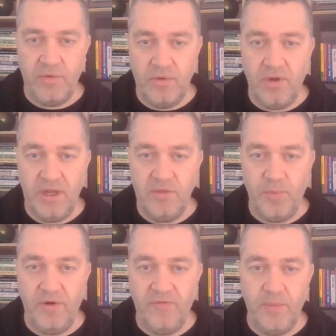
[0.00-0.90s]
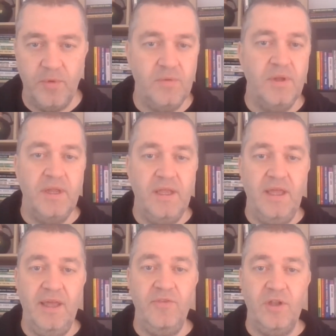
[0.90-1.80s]
or not it's profitable
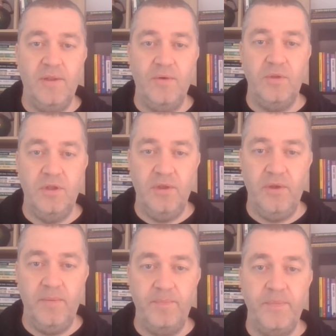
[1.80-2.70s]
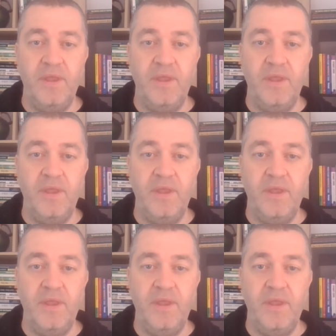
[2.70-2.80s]
in the long term.